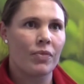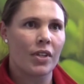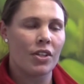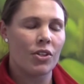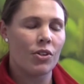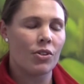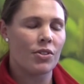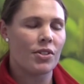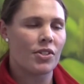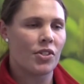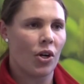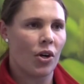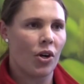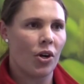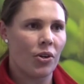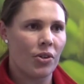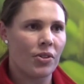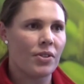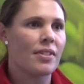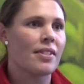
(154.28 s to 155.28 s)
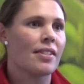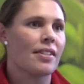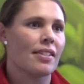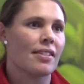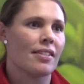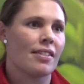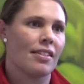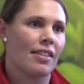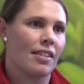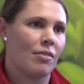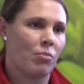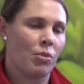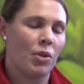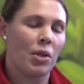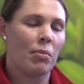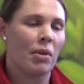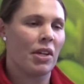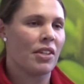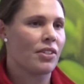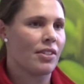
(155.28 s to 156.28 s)
used oats as
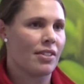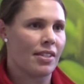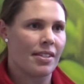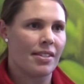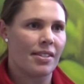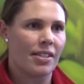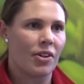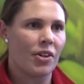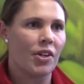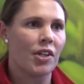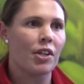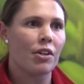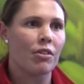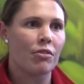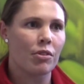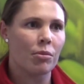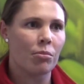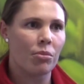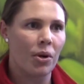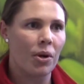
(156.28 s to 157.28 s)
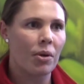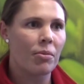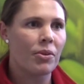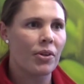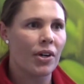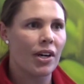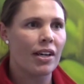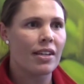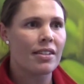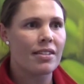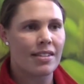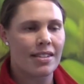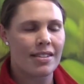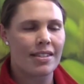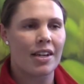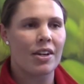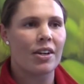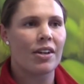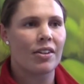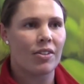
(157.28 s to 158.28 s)
pretty much as a surrogate for brome grass as
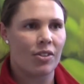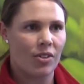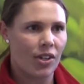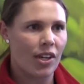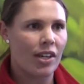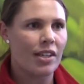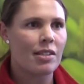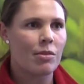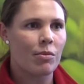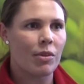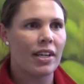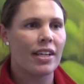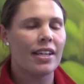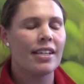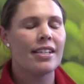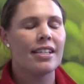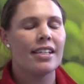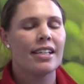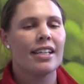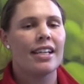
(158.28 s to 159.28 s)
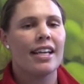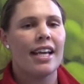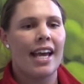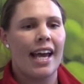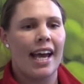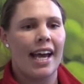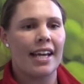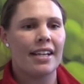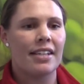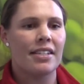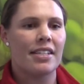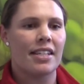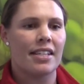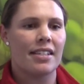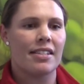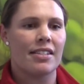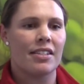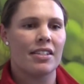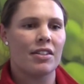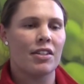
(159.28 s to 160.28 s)
our grass weed and
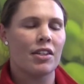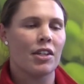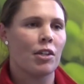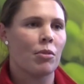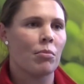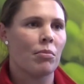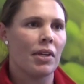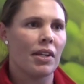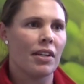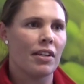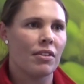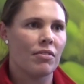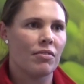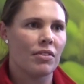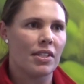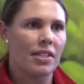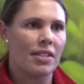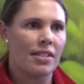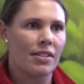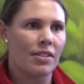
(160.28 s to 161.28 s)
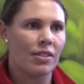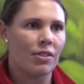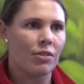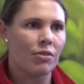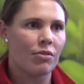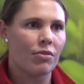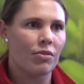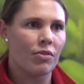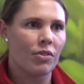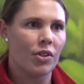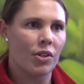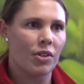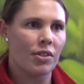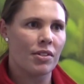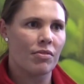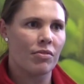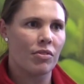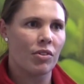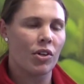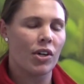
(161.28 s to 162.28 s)
tested the competitiveness of
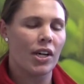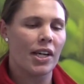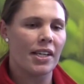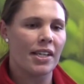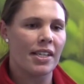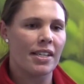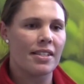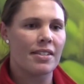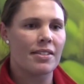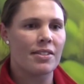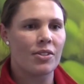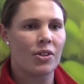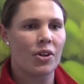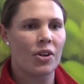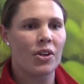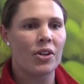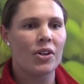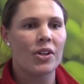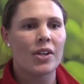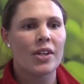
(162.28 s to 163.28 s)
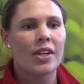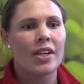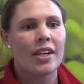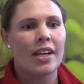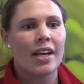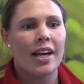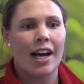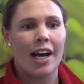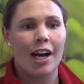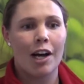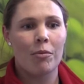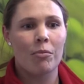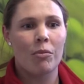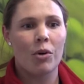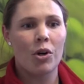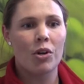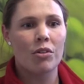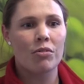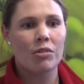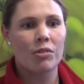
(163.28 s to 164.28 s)
those varieties. So
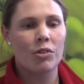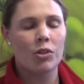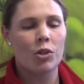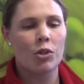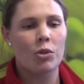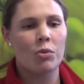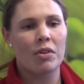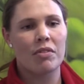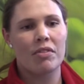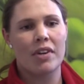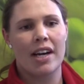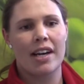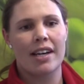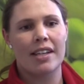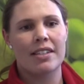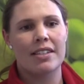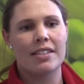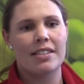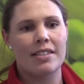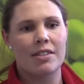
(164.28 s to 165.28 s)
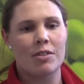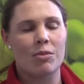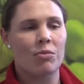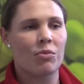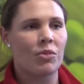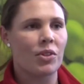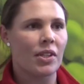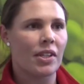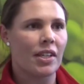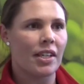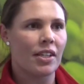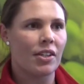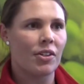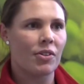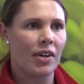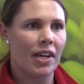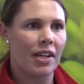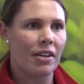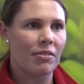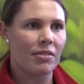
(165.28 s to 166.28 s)
overall we've had some really
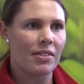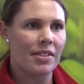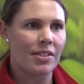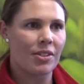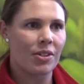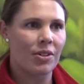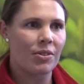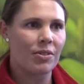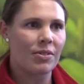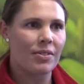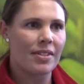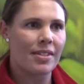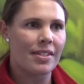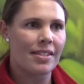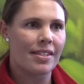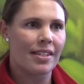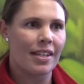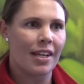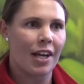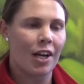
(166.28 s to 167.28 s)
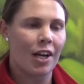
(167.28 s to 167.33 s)
great results.